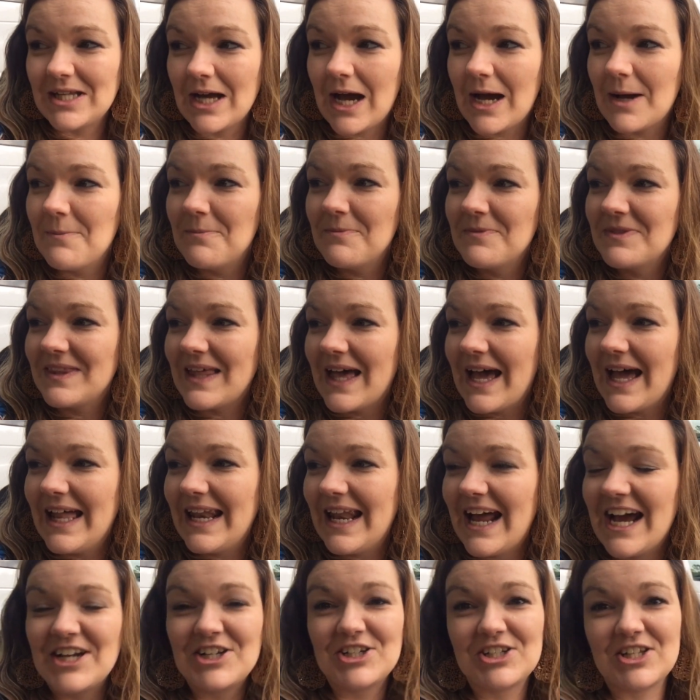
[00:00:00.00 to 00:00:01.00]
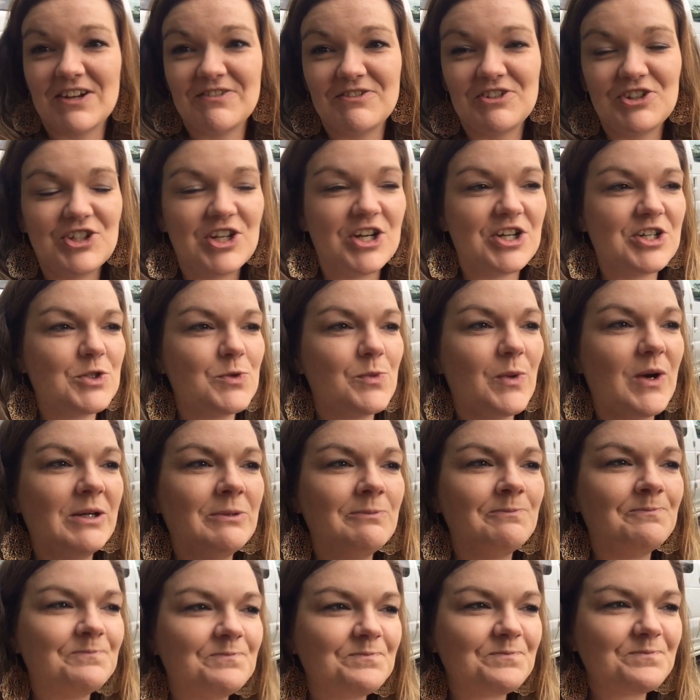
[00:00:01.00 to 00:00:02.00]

time that I just have to share as well